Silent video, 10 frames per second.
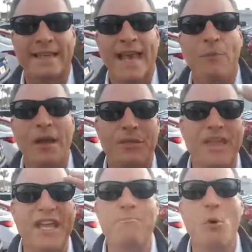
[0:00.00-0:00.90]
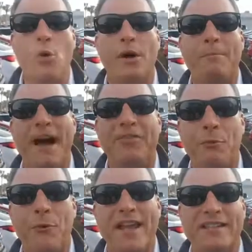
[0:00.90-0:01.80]
and we think more about the
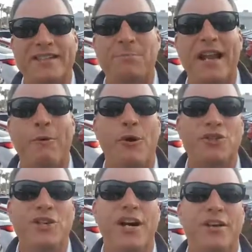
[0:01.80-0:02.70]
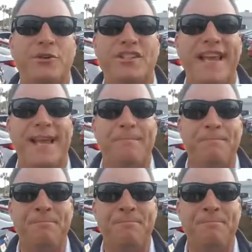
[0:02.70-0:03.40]
wins. But I want you to understand,